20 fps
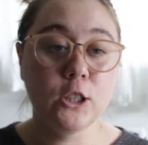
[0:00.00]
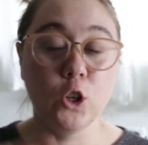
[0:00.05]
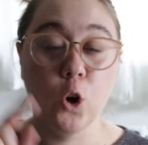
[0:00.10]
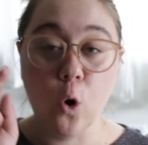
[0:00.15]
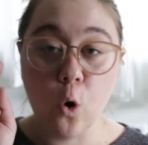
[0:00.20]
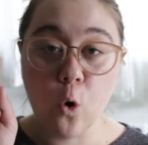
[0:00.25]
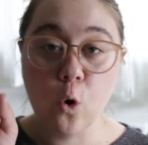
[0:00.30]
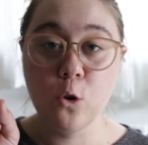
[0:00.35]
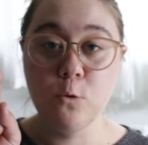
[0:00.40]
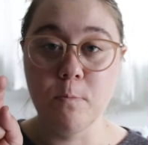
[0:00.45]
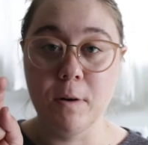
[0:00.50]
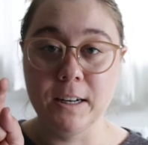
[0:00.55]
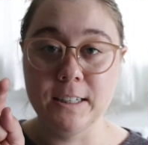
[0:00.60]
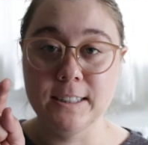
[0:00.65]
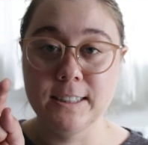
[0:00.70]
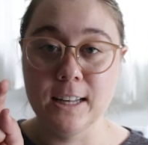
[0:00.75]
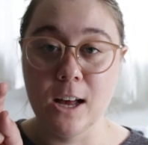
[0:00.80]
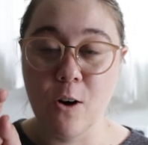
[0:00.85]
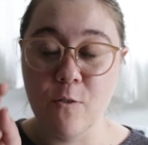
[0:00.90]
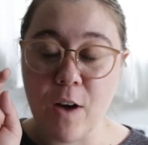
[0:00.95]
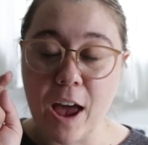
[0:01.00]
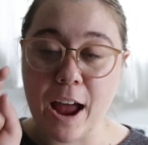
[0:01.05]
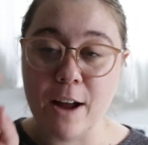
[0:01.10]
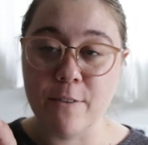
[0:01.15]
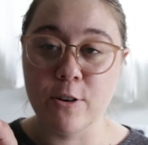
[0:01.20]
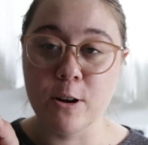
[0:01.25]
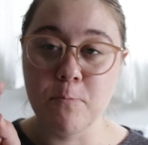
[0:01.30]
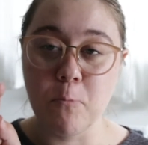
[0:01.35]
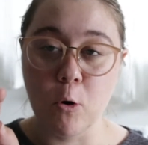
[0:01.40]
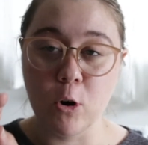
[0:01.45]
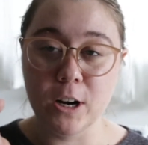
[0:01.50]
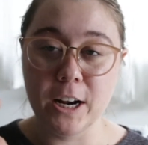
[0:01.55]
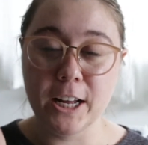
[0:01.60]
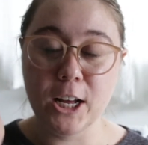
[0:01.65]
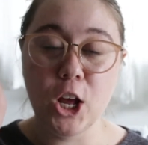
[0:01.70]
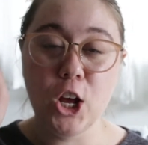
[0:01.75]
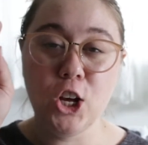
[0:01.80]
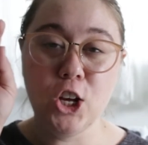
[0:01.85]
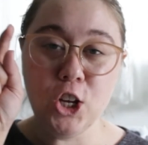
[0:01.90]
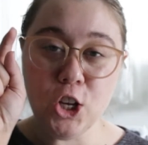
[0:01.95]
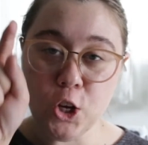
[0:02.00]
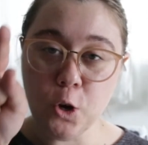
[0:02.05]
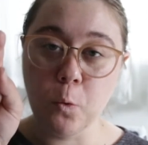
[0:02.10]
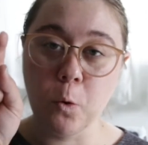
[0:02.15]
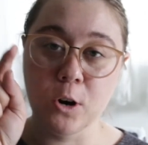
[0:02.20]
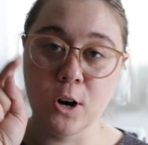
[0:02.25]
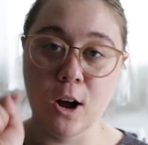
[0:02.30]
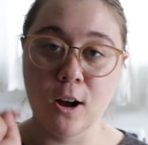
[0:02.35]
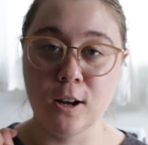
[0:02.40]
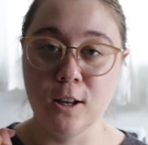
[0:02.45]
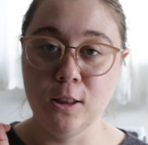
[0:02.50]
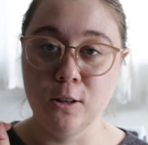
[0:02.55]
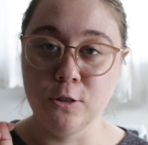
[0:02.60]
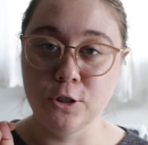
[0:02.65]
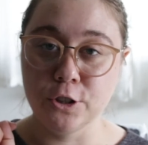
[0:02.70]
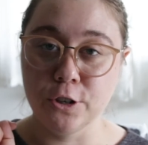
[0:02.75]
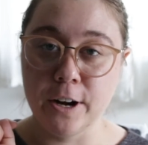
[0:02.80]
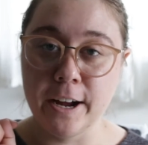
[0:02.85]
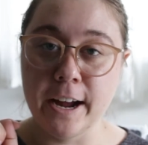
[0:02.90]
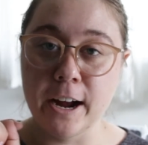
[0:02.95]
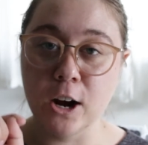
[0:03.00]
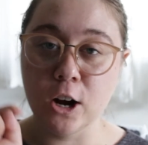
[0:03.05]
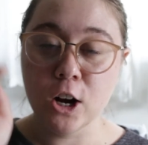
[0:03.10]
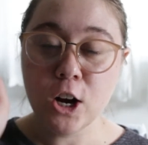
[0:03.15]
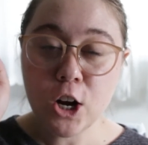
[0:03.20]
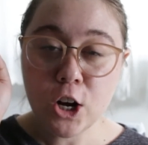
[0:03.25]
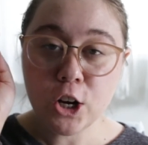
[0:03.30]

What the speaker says: told myself every morning, you are not gonna lose your hair.